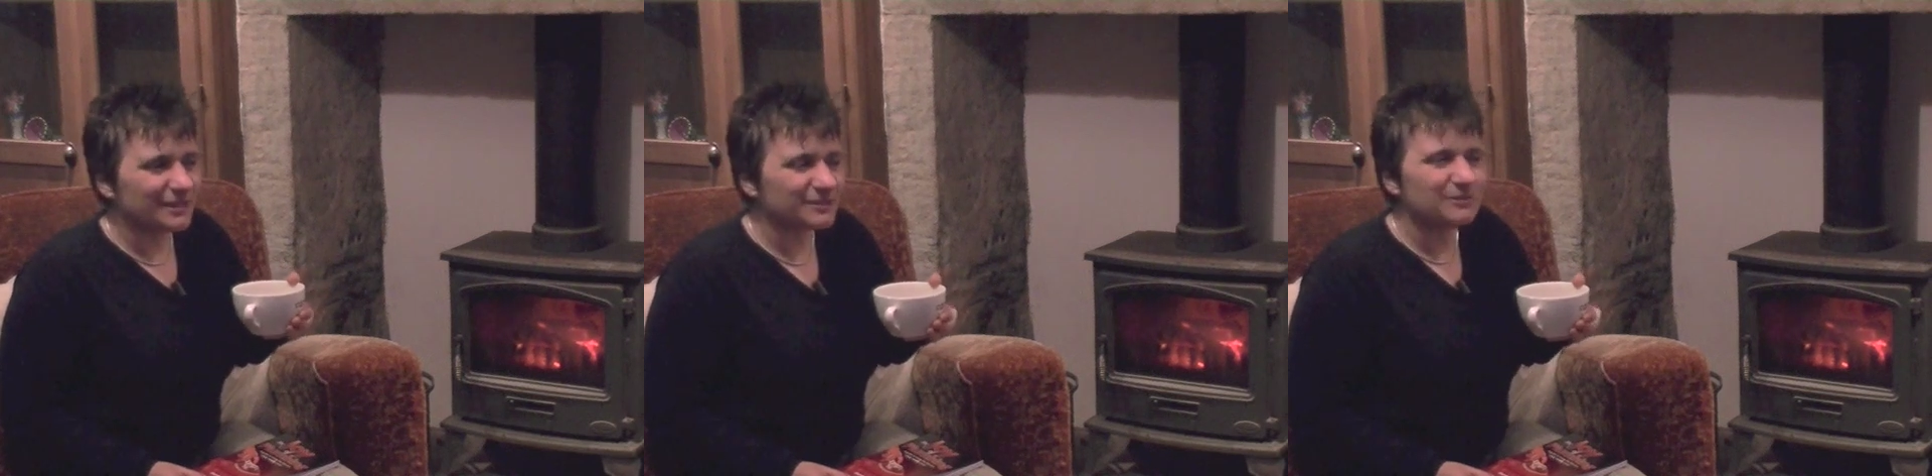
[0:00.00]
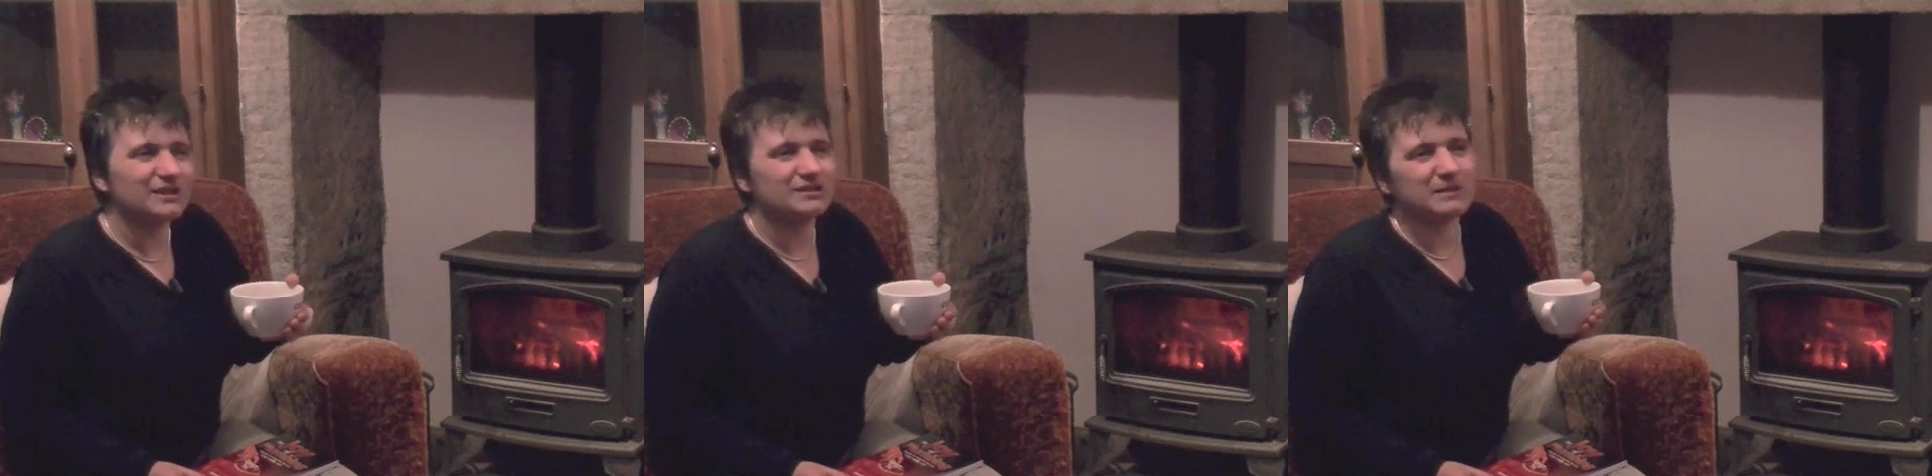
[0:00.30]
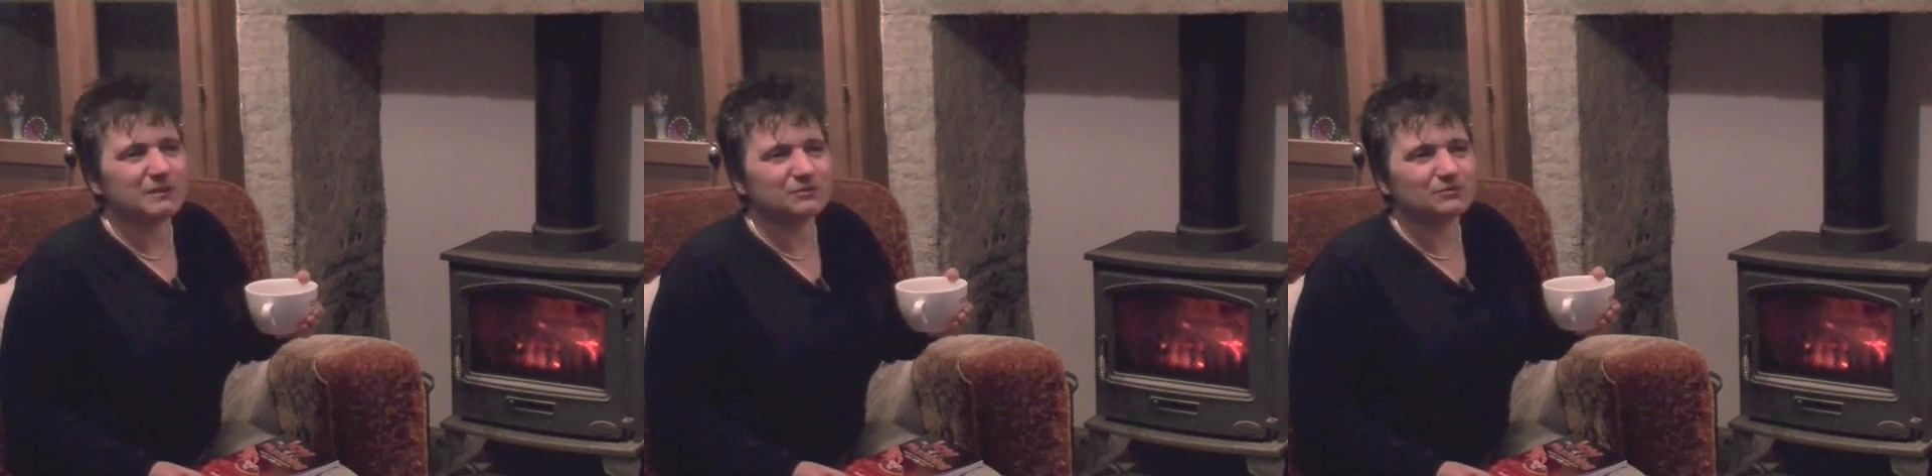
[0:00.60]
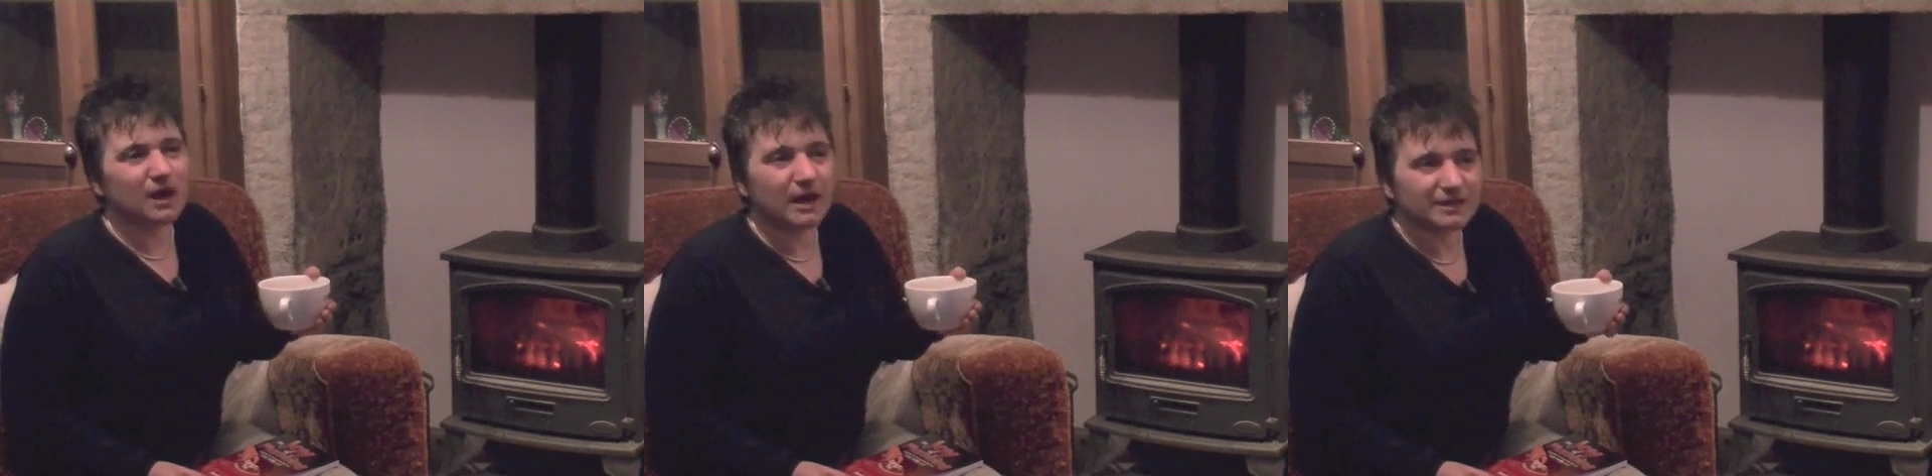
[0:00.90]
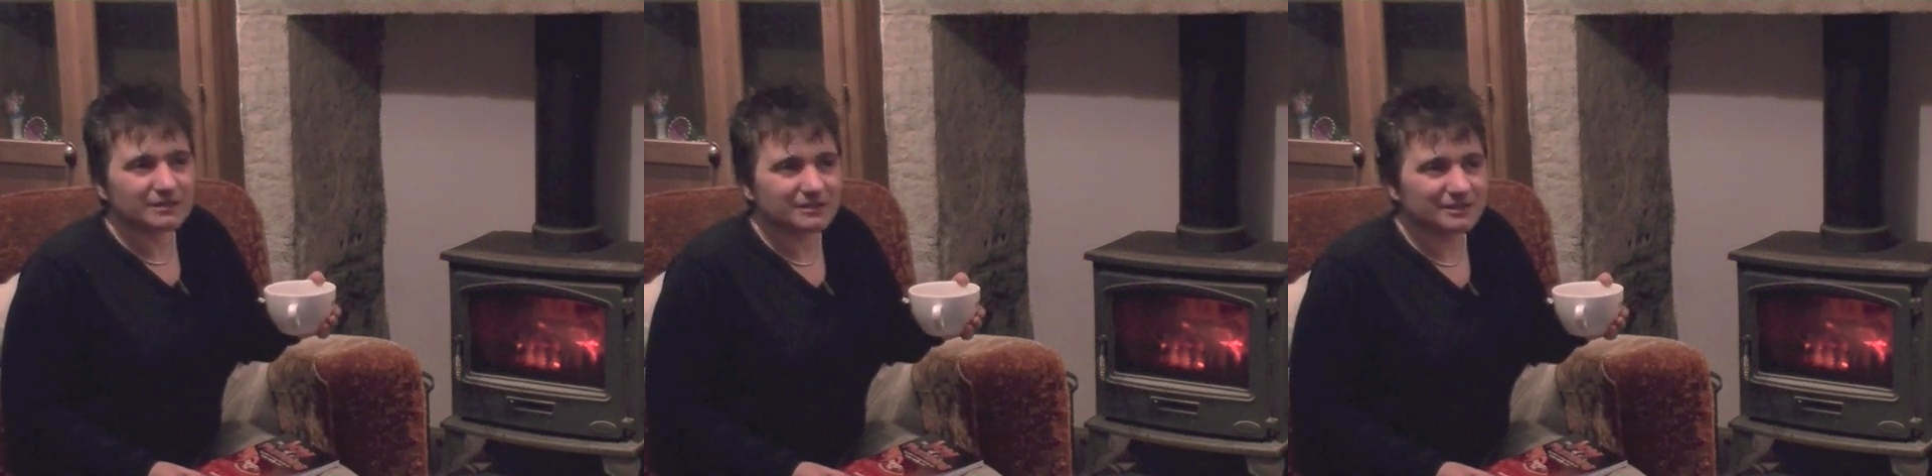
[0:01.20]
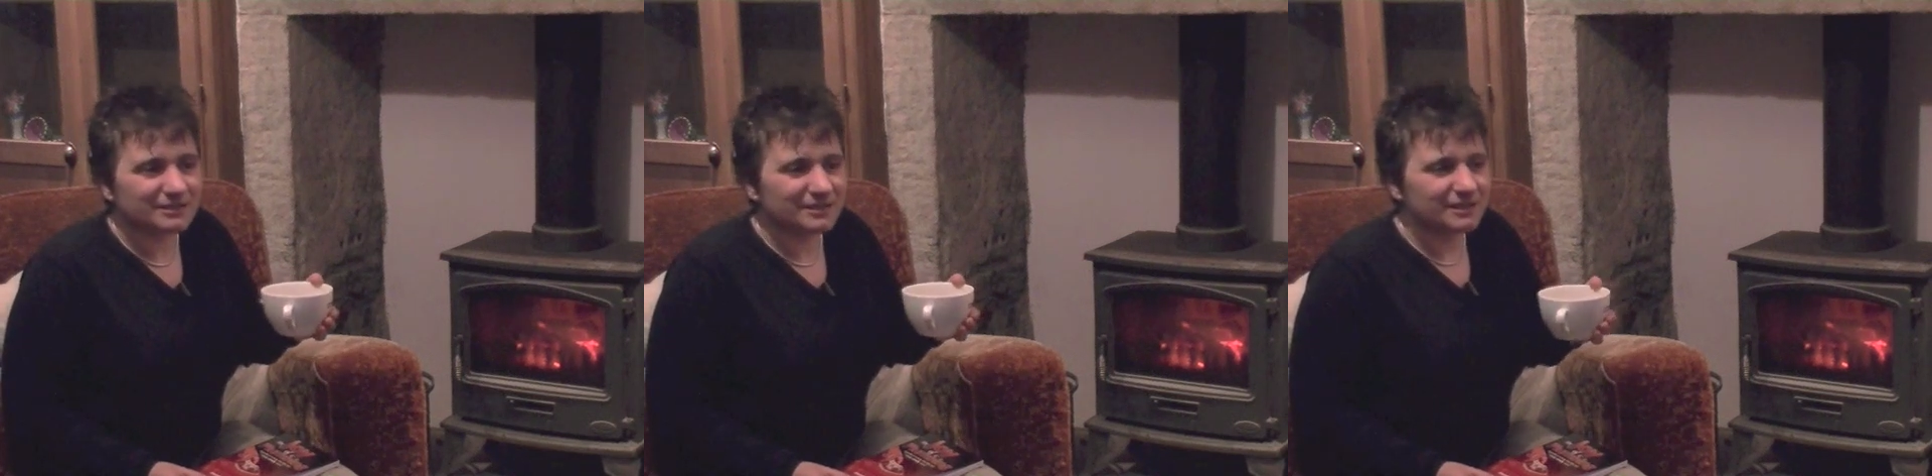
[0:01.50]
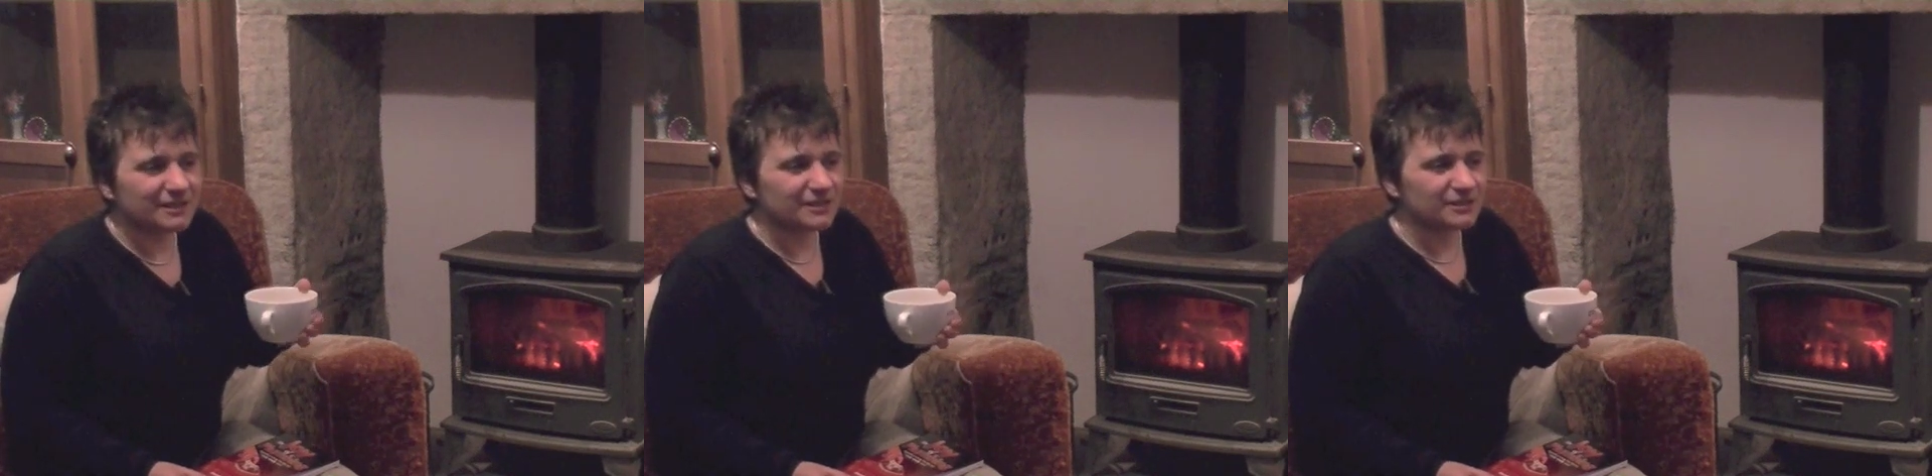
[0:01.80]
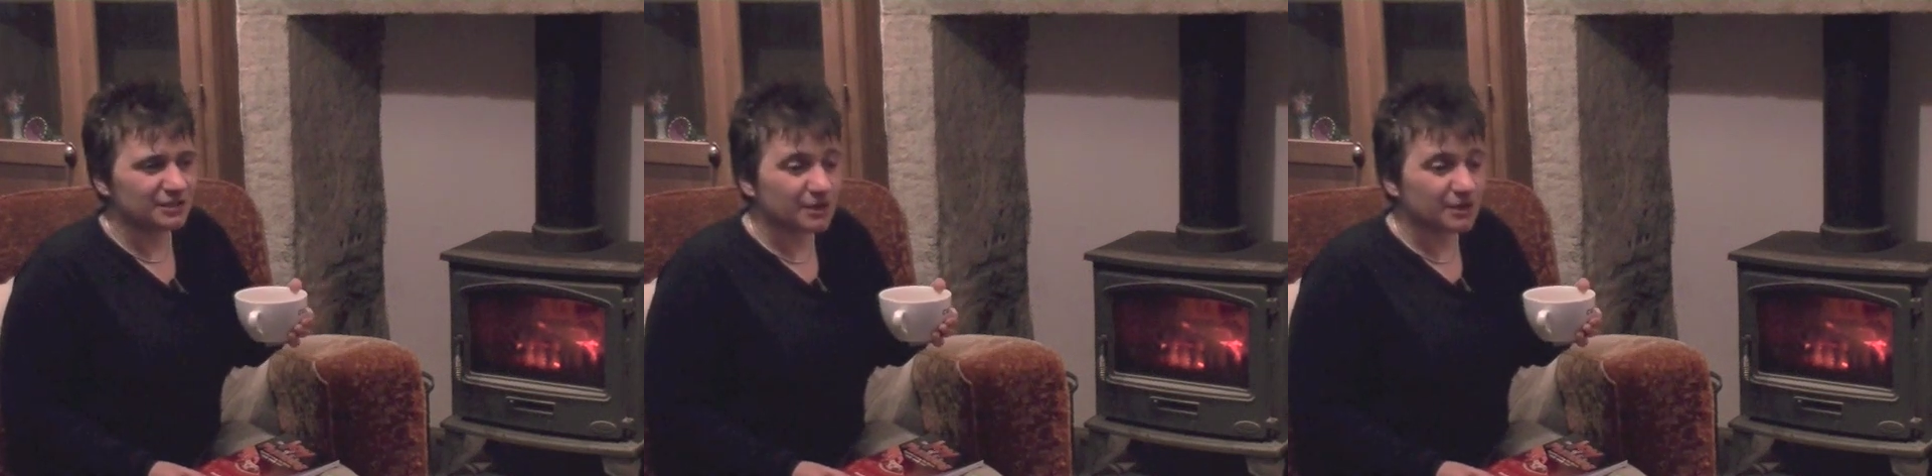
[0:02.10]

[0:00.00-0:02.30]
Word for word: I don't need to be able to write to